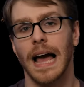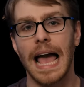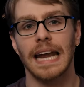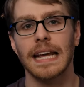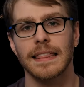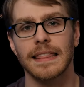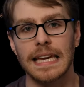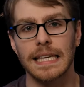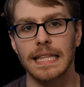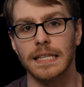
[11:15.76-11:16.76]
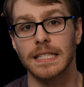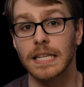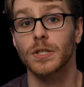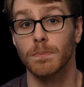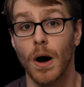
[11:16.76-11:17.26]
And I think that
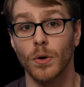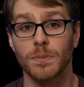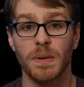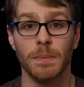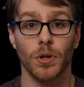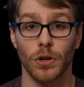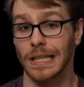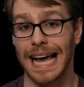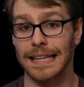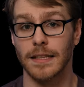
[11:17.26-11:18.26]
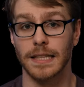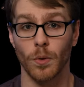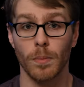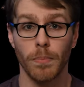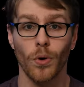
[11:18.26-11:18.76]
since most people are glad that they
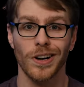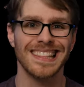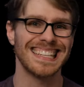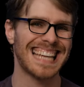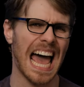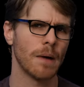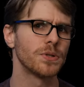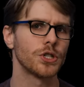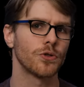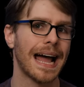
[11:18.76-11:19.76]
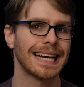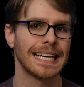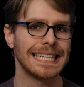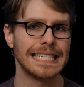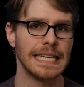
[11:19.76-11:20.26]
were born, this abstract
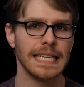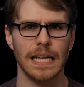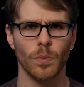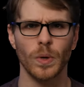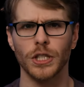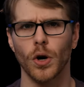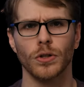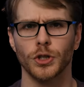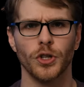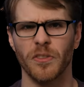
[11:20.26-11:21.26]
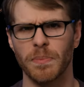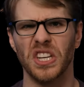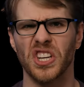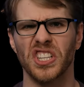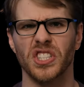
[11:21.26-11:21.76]
idea that we all should have
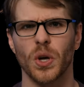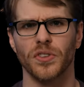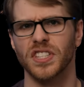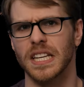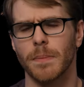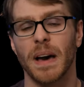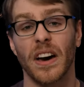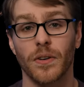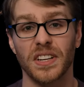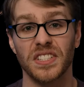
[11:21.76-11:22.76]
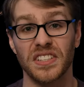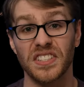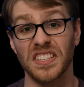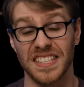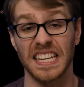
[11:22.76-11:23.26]
been consulted about our
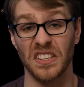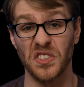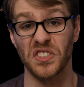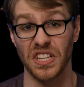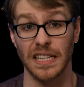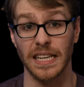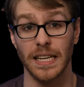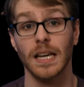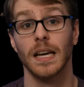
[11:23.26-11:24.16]
existence is silly.